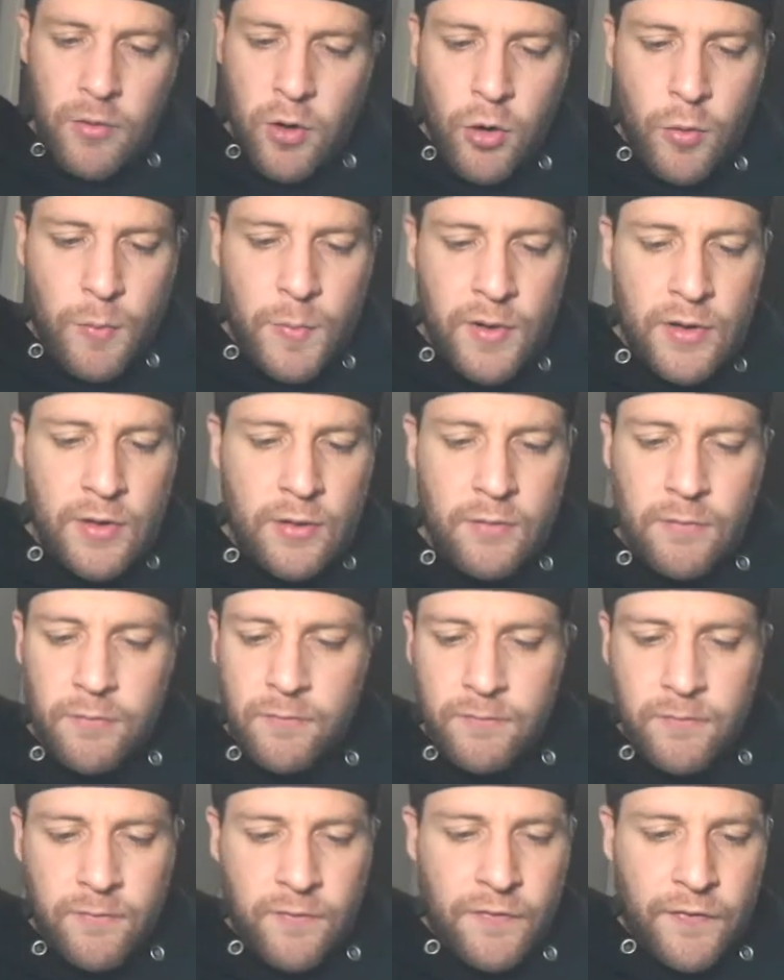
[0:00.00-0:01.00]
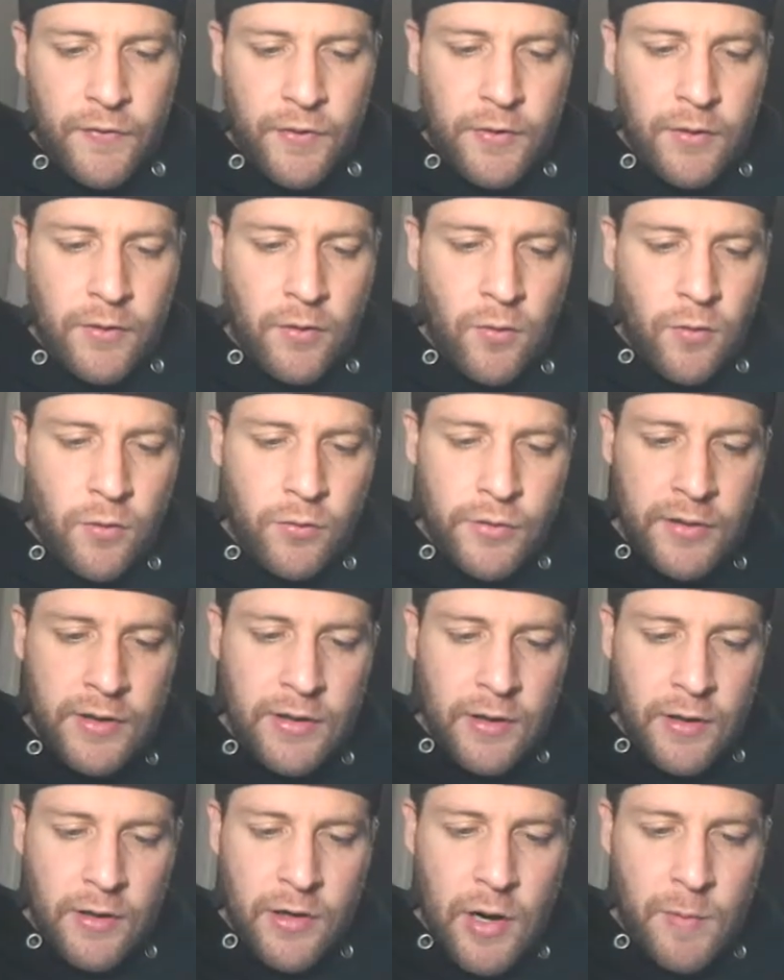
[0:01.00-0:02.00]
open for
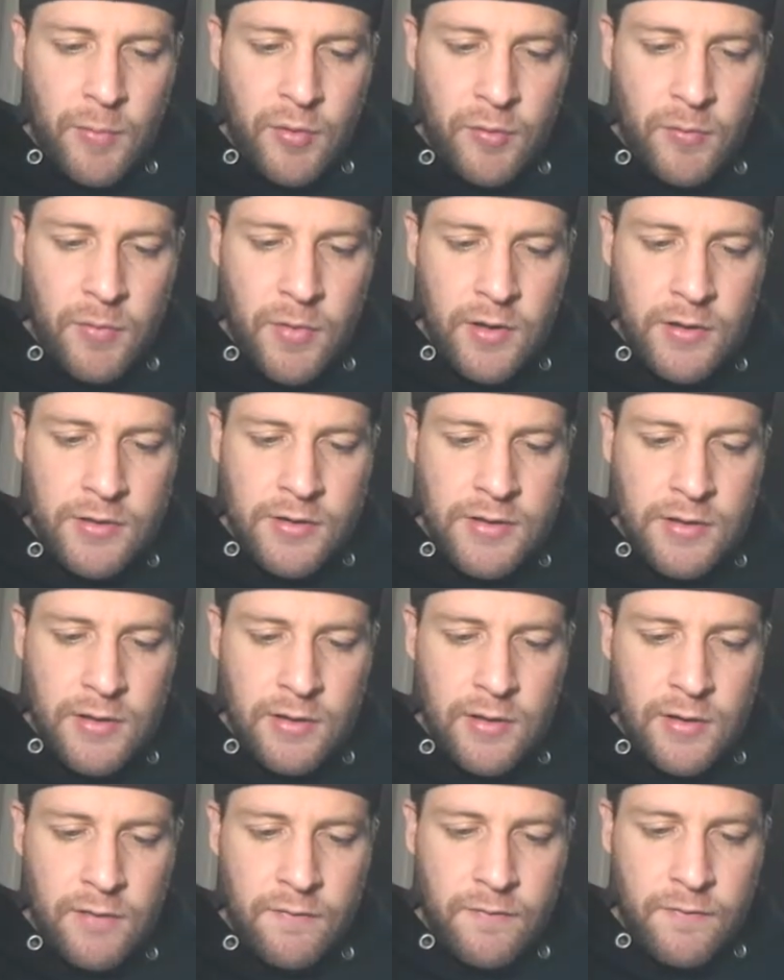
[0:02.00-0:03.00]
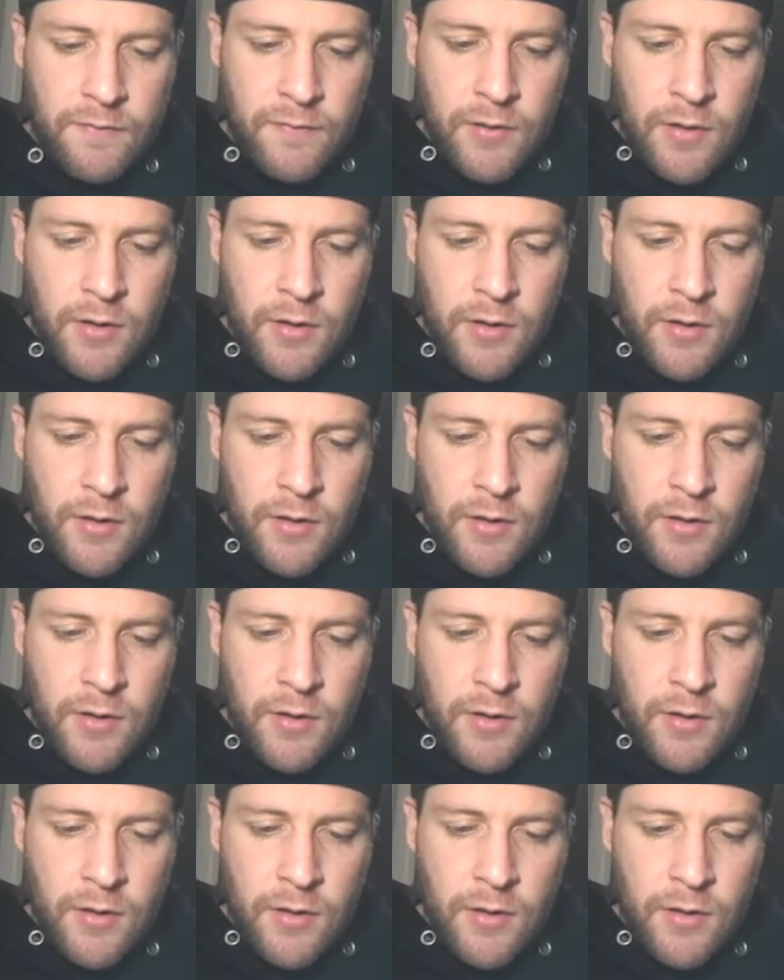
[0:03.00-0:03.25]
only a couple of months, and they've